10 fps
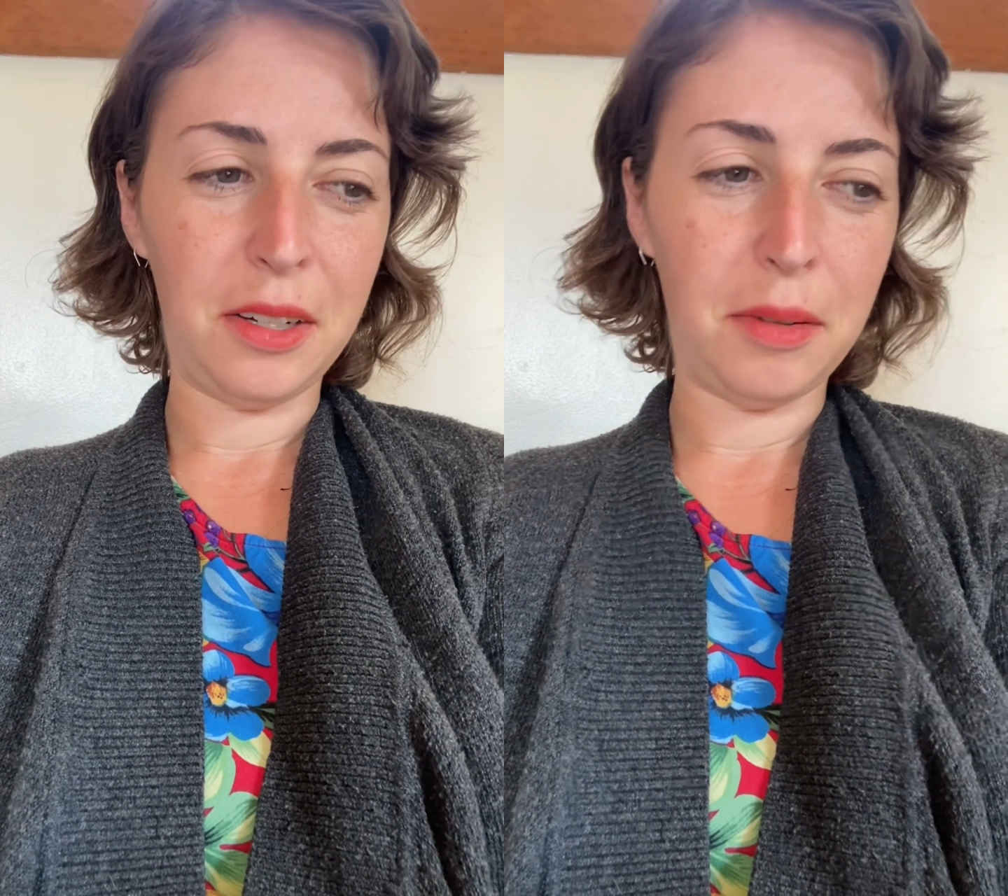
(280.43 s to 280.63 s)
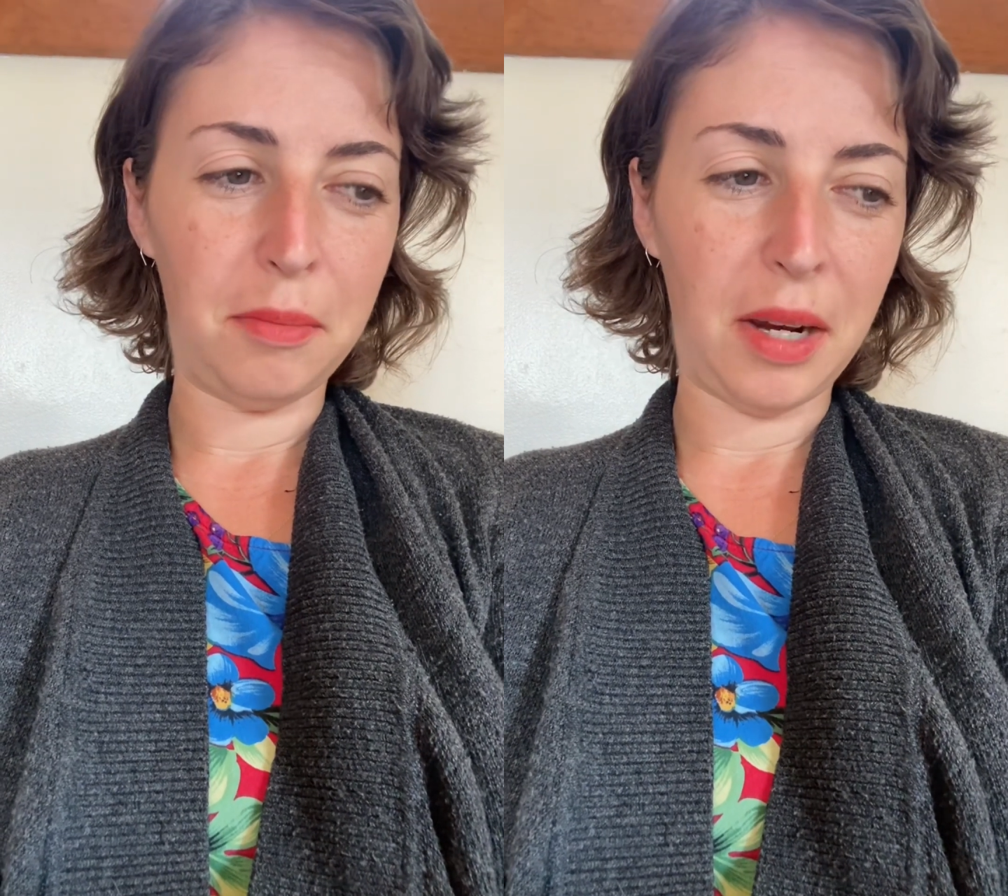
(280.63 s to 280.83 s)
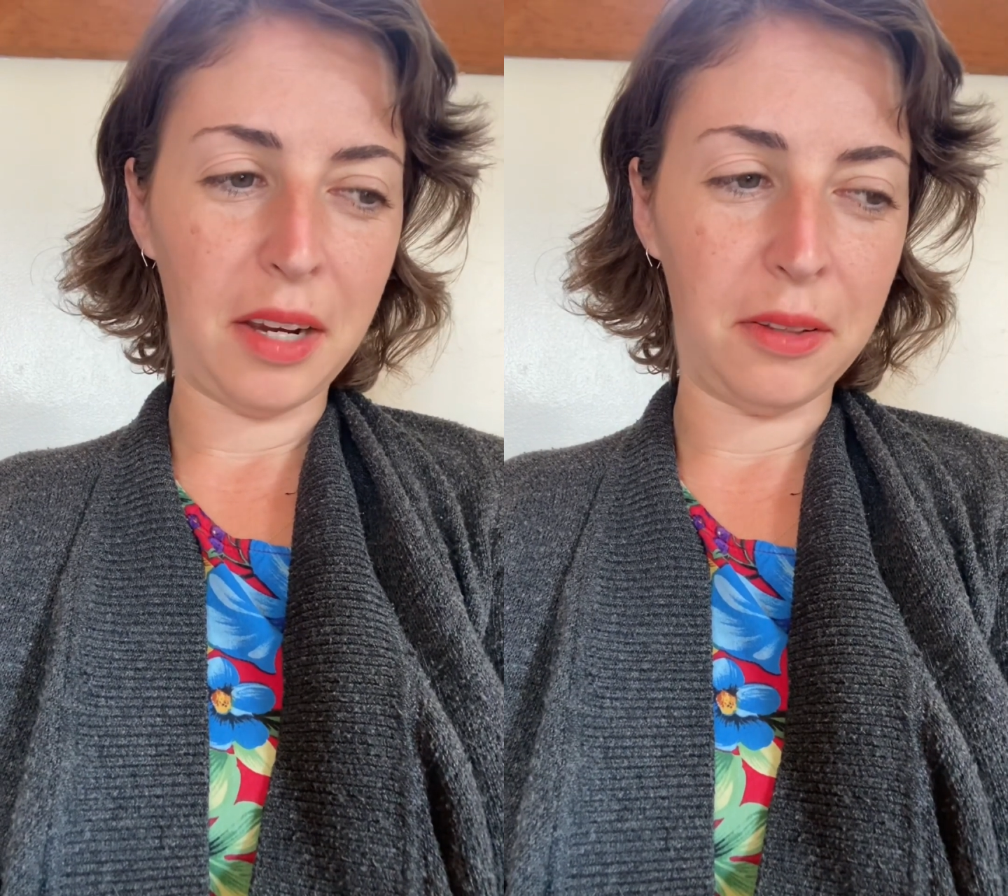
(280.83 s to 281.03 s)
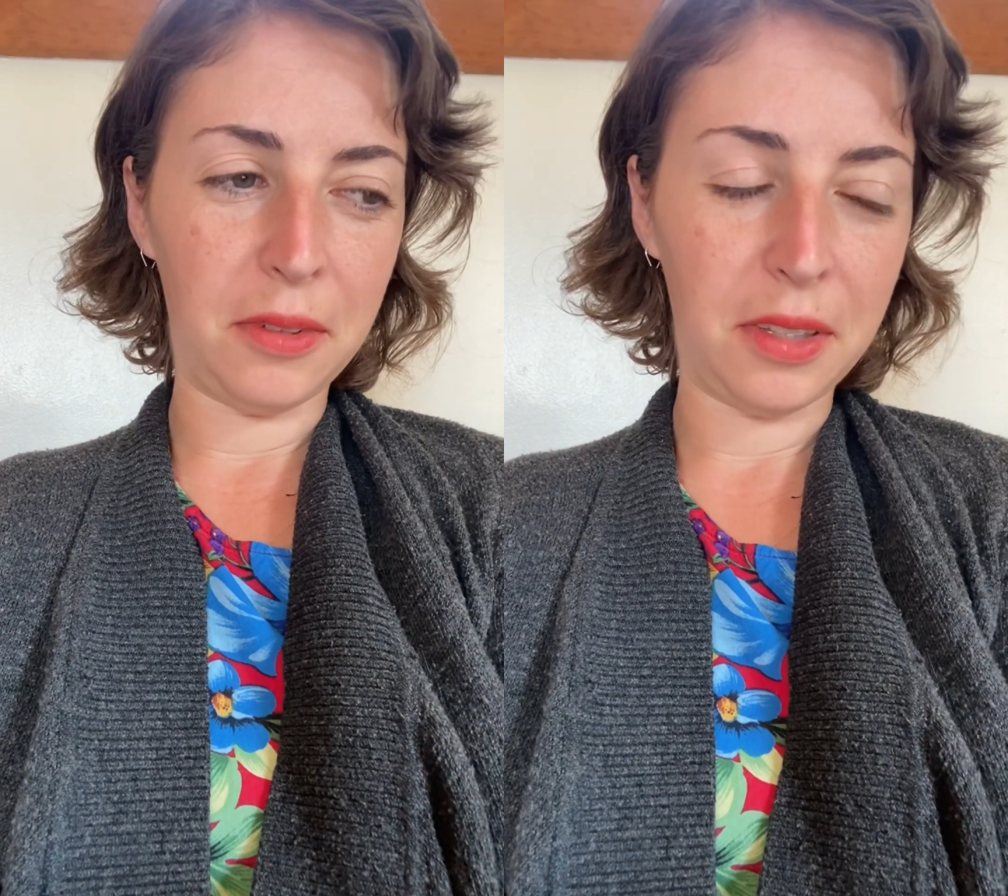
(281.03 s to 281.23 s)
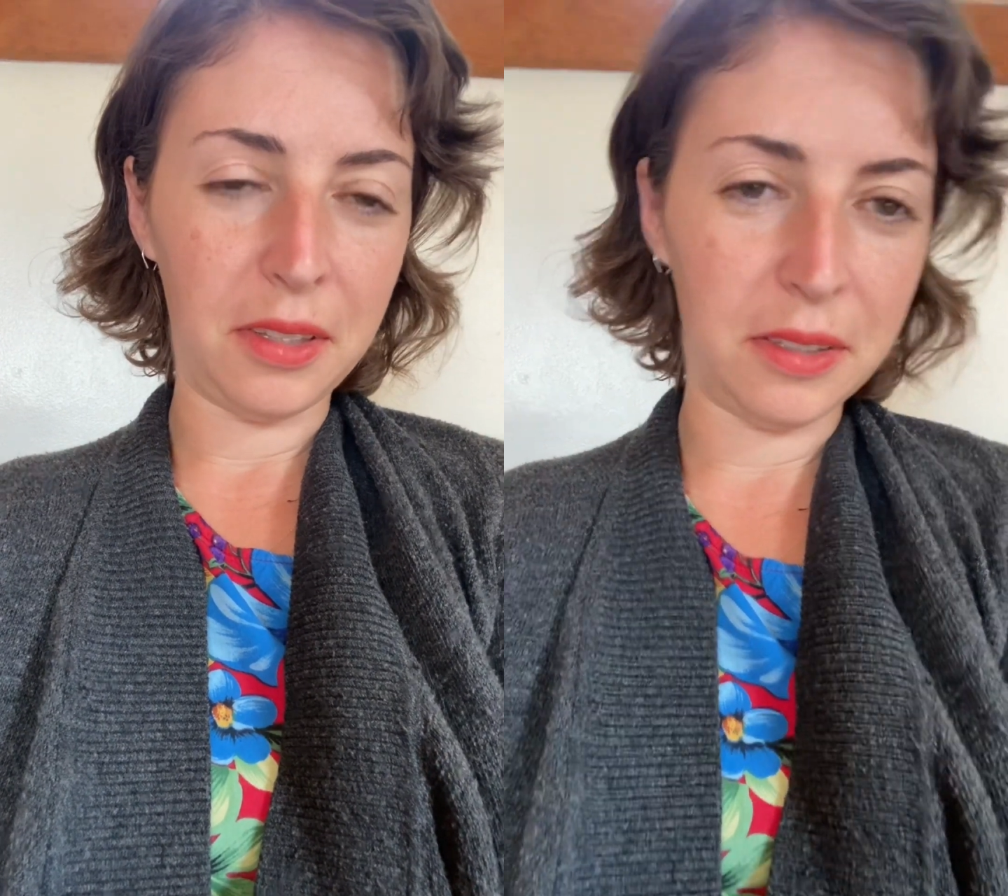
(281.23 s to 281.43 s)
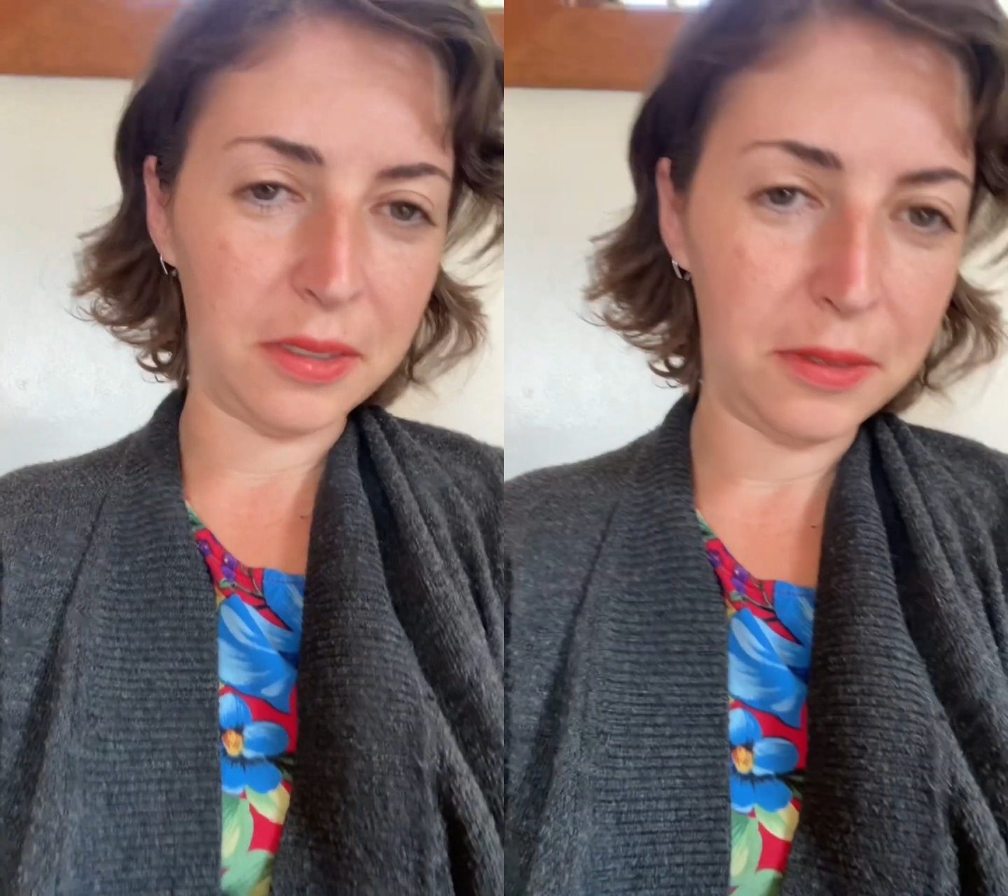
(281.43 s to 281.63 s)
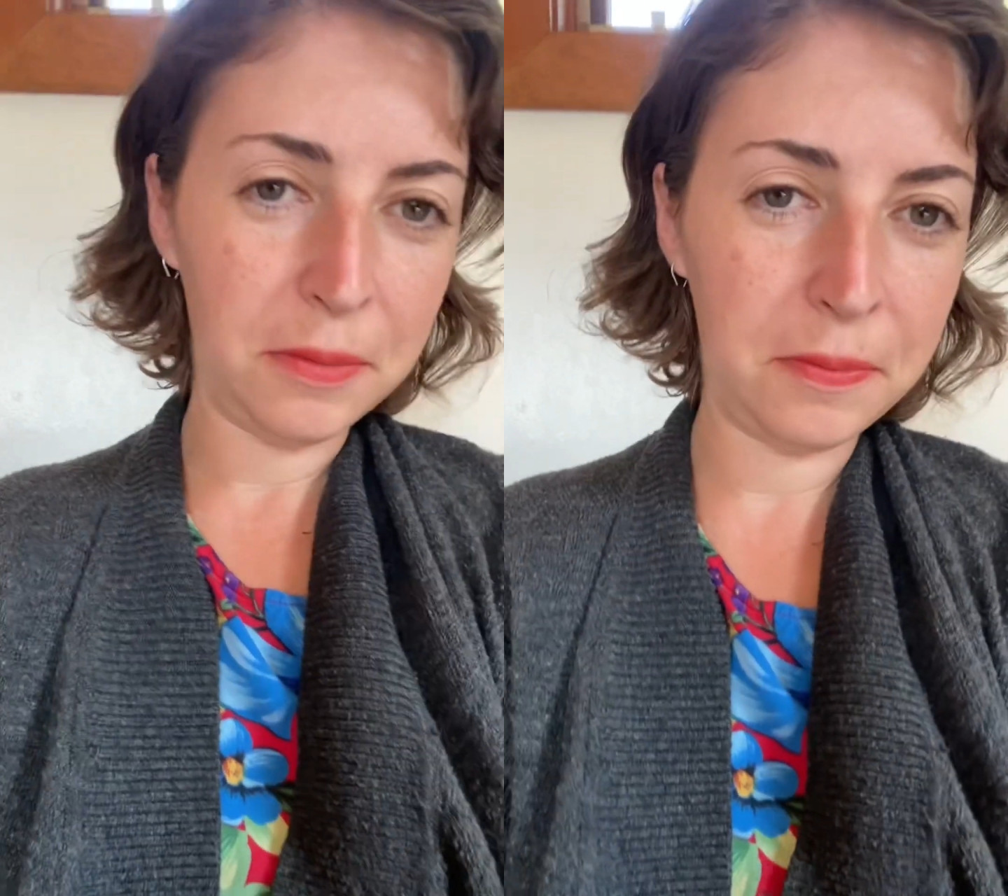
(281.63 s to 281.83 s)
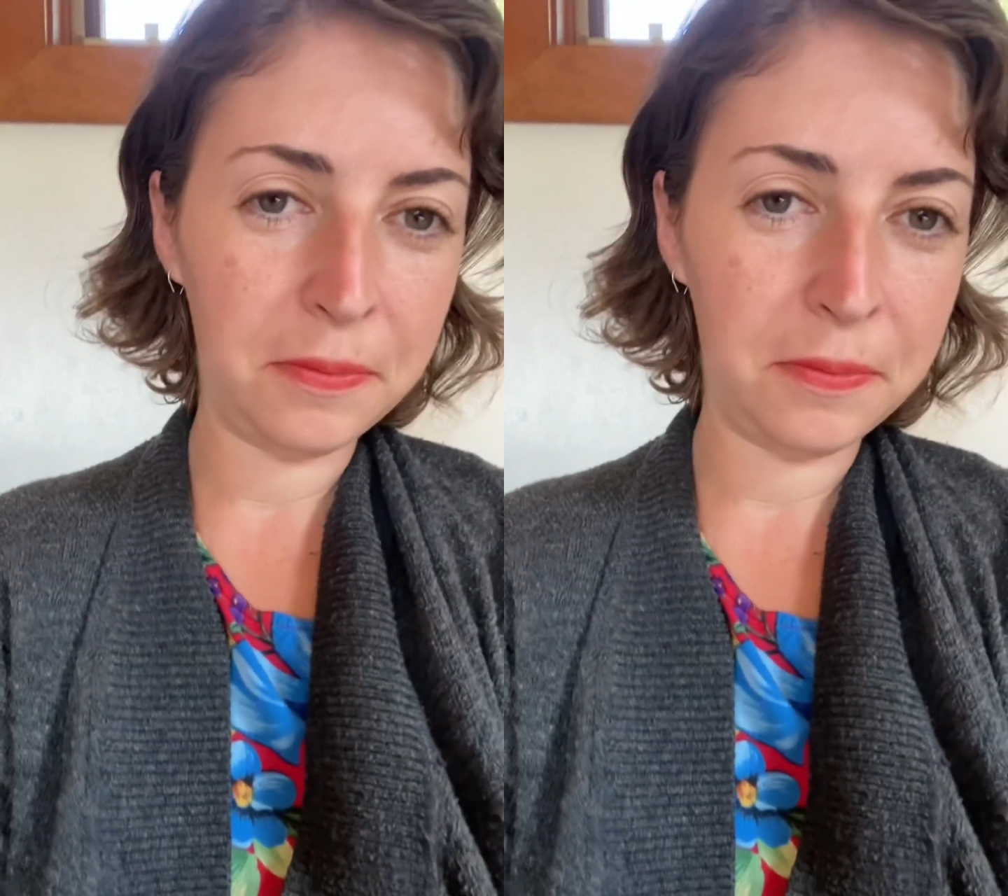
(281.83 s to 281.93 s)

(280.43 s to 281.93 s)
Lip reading: mine with you.